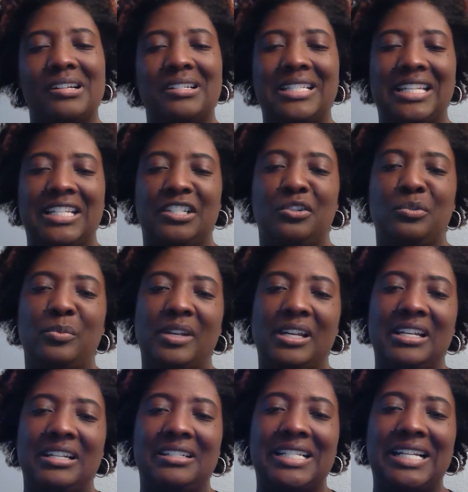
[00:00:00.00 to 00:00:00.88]
tend to
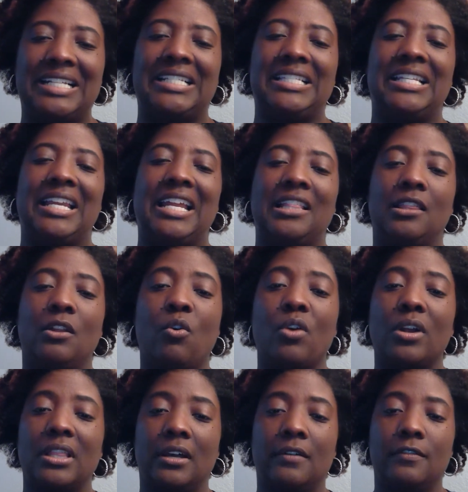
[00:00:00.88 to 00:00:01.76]
be tested at
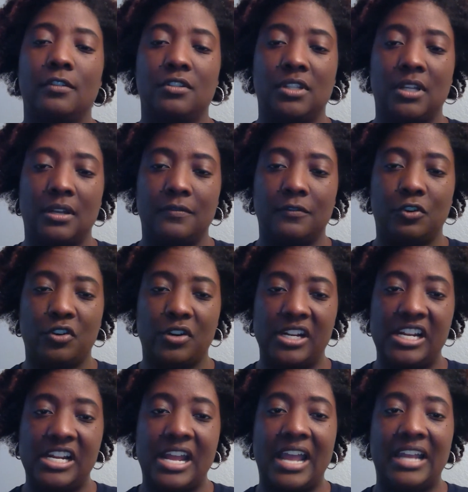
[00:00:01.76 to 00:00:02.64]
lower levels of
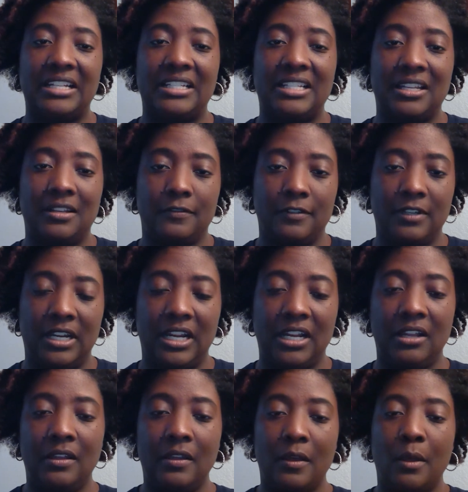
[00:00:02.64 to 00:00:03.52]

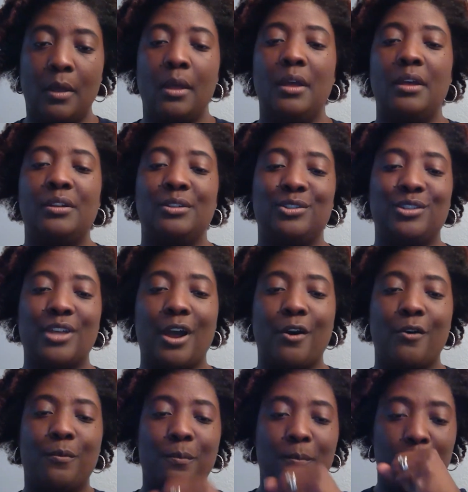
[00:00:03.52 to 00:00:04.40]
creativity.
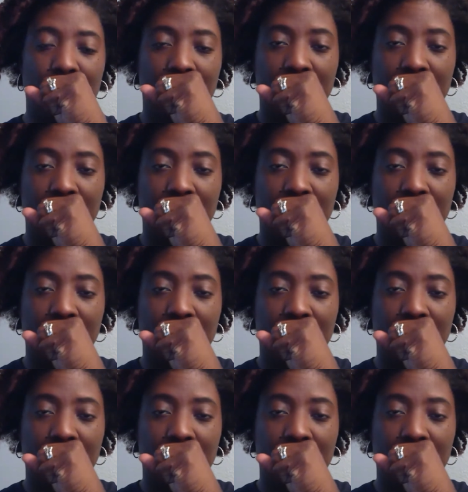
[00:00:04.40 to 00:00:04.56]
So